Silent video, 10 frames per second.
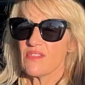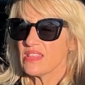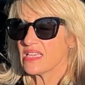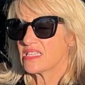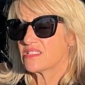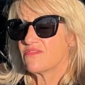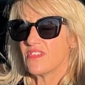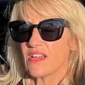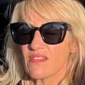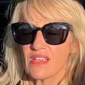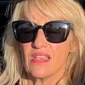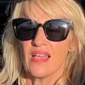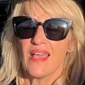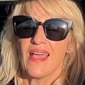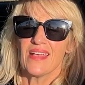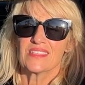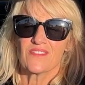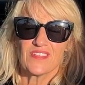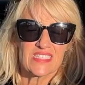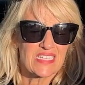everything is very
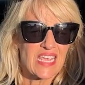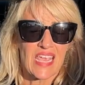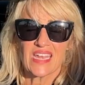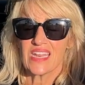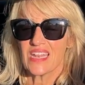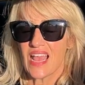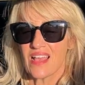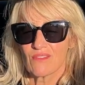sophisticated